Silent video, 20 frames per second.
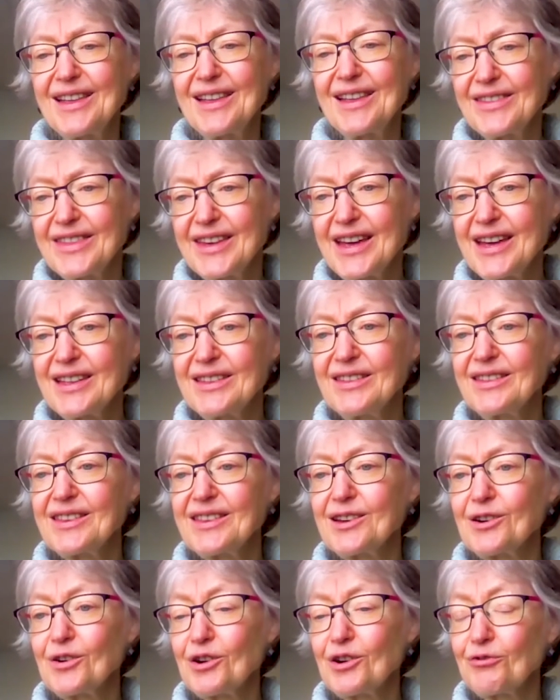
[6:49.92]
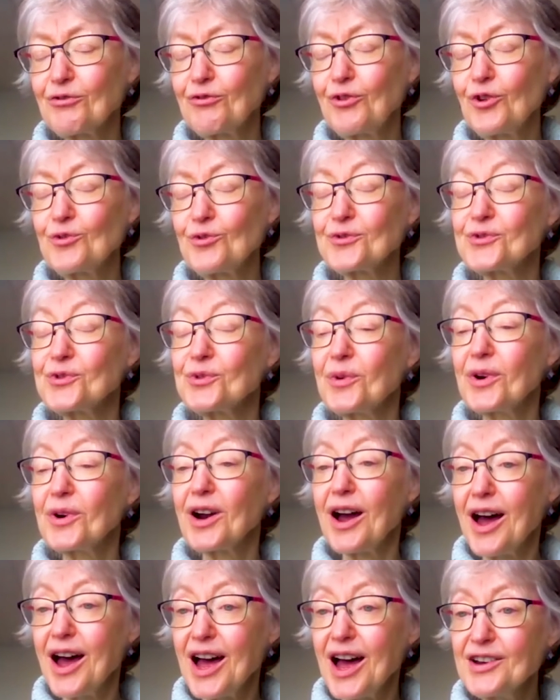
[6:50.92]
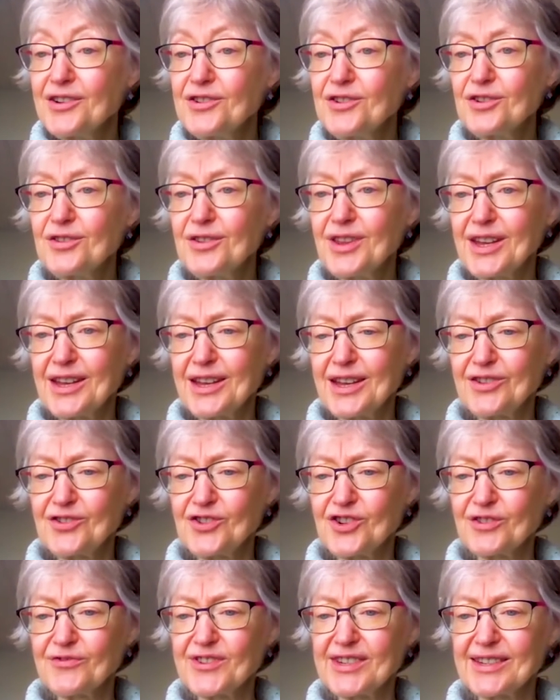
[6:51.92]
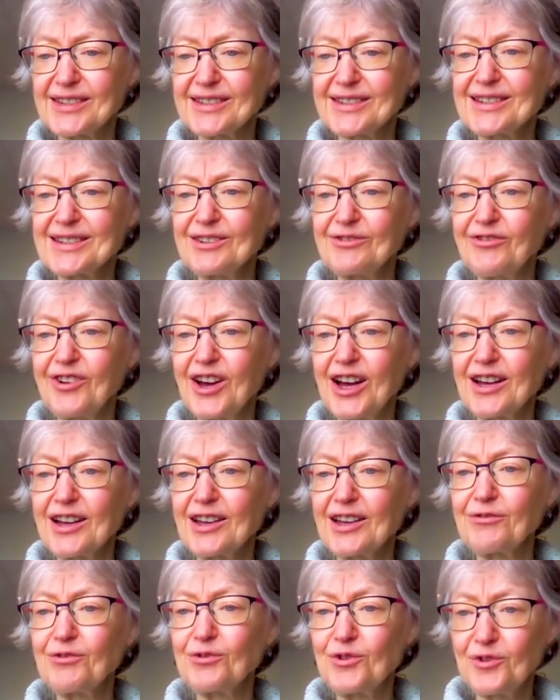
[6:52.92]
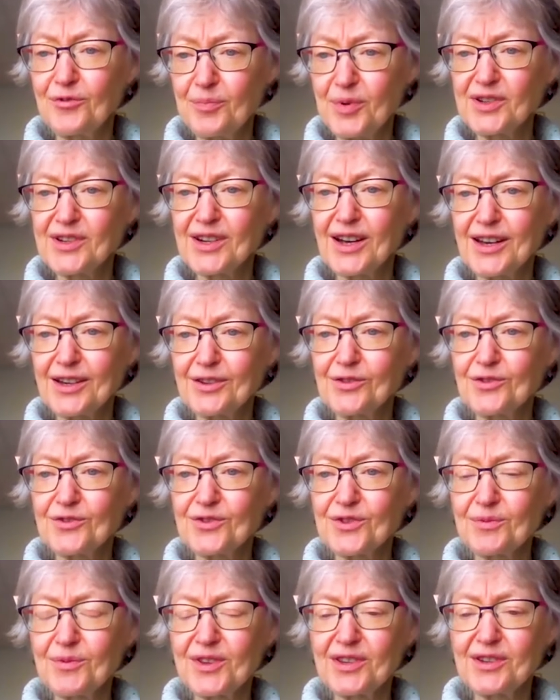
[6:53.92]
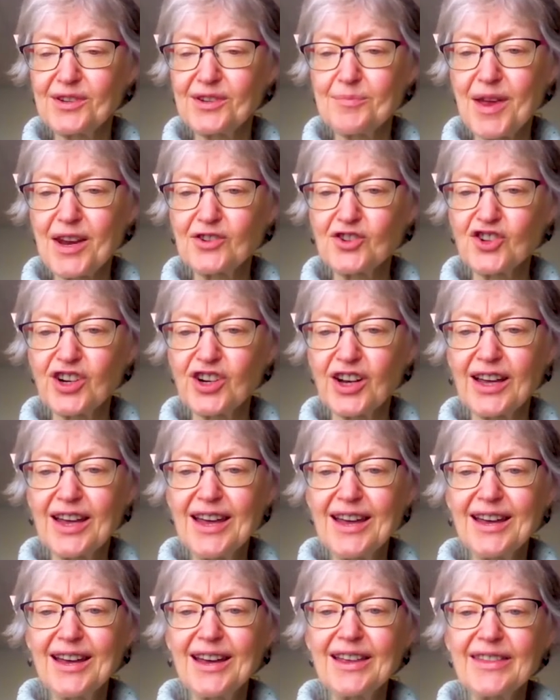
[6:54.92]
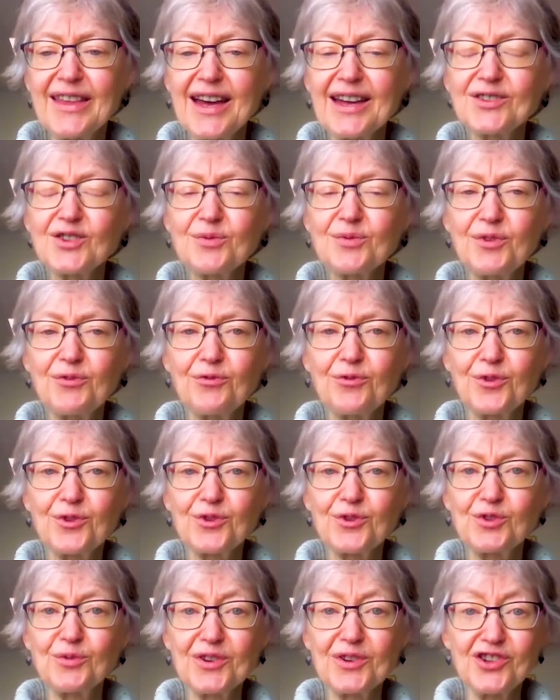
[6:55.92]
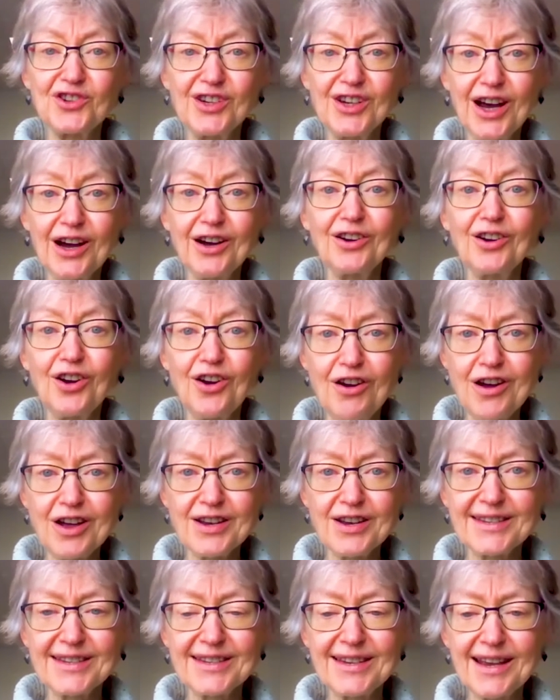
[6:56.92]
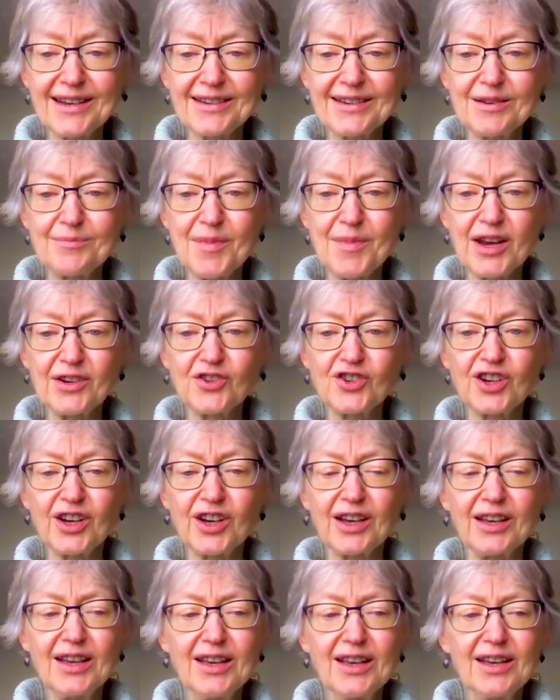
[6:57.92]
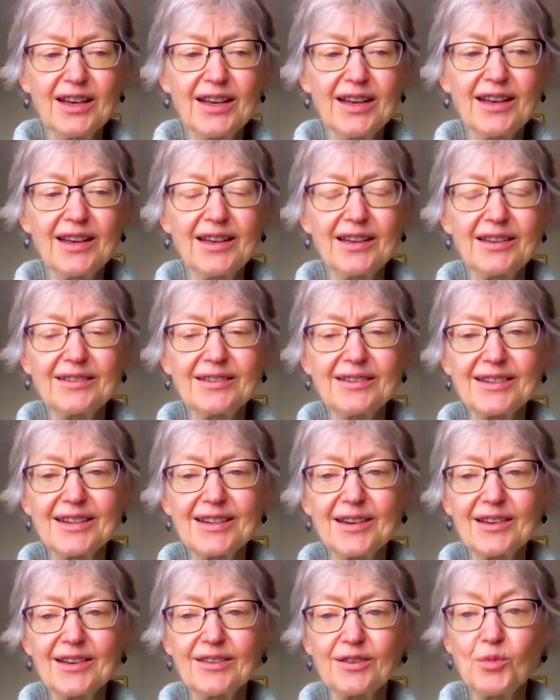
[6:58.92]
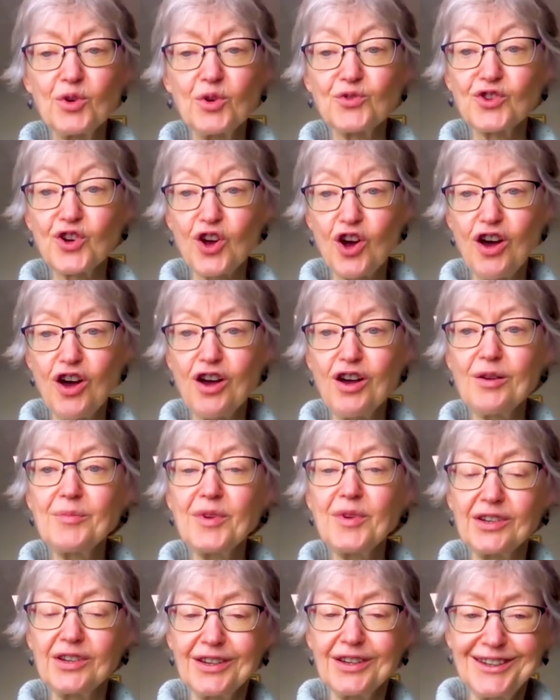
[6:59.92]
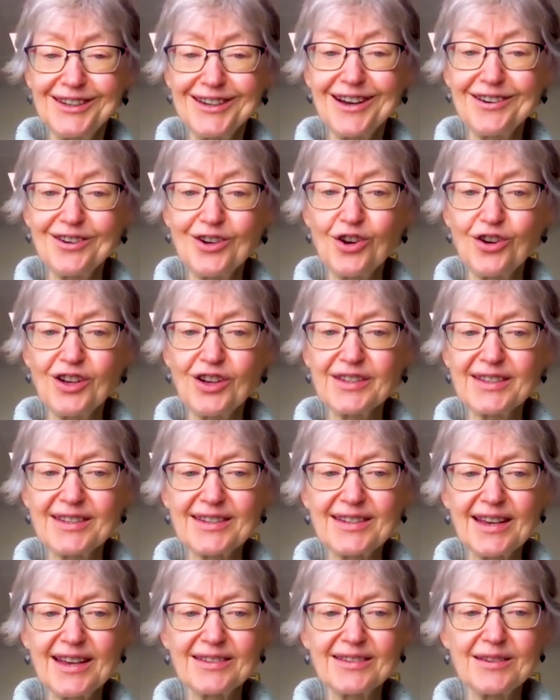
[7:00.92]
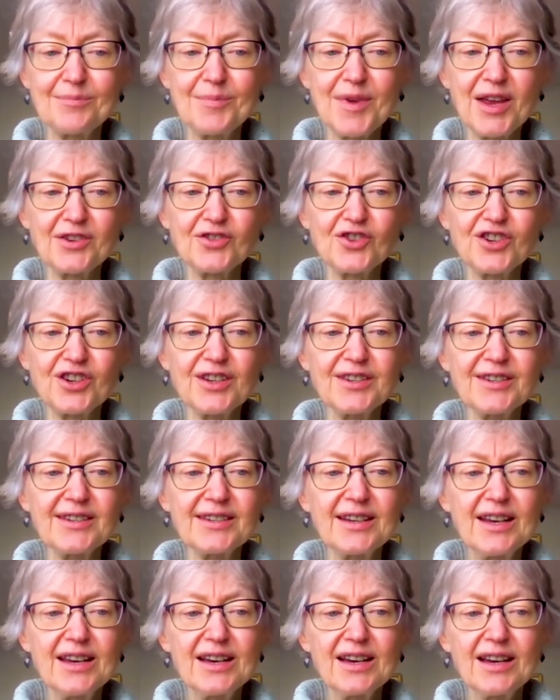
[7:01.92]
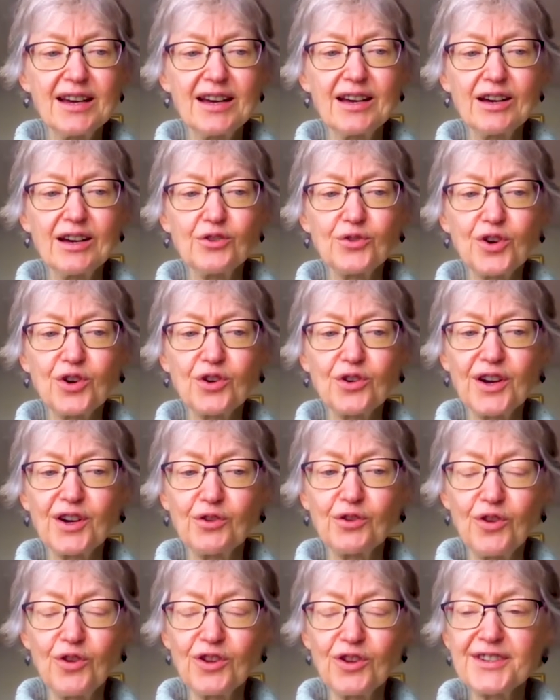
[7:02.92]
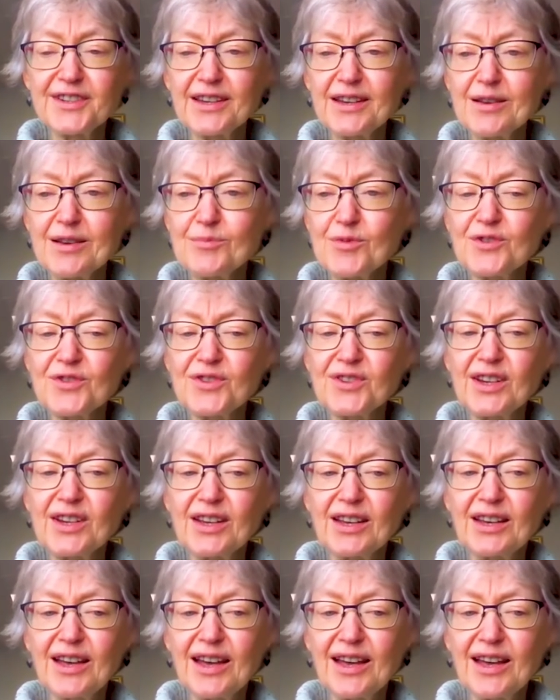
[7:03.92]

And then there are folks who are under the age of 65 who have been diagnosed with dementia, and that's referred to as young onset dementia. And the most common young onset dementias occur in Alzheimer's